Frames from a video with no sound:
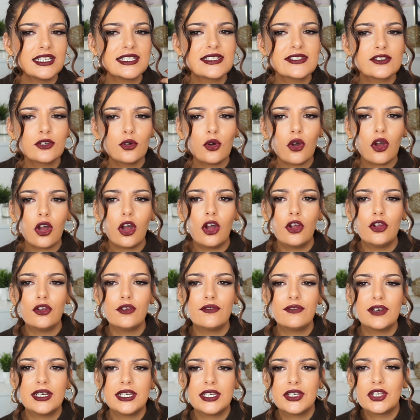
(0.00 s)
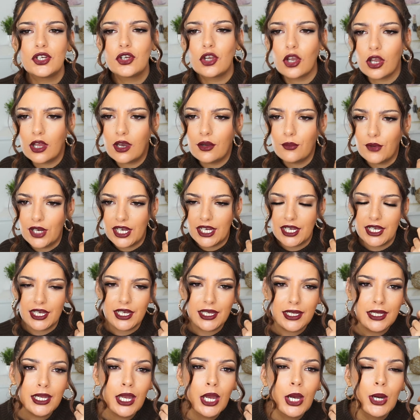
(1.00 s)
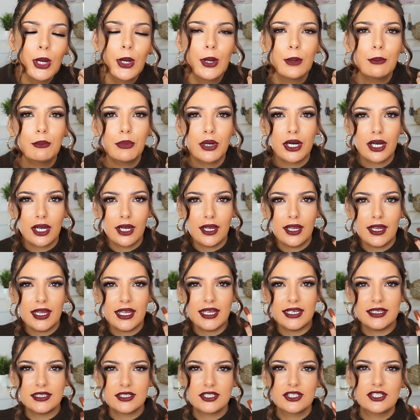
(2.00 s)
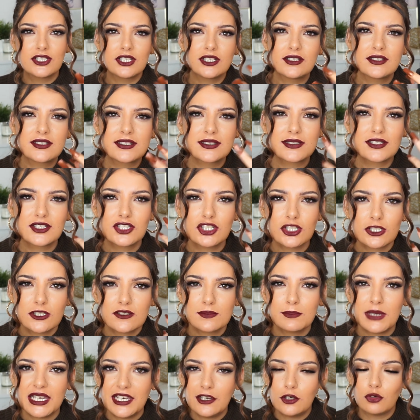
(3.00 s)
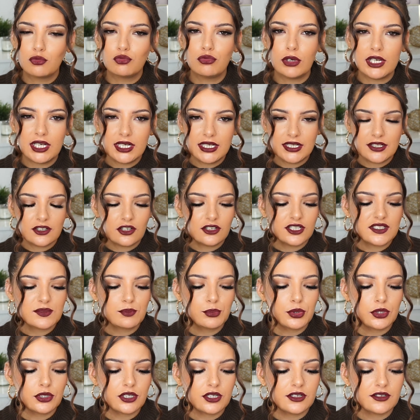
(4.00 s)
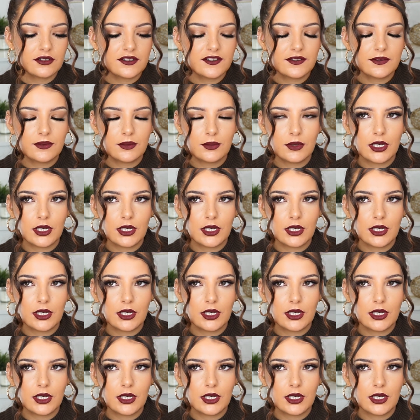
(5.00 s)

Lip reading: not overly glowy, but it does just make a really nice product.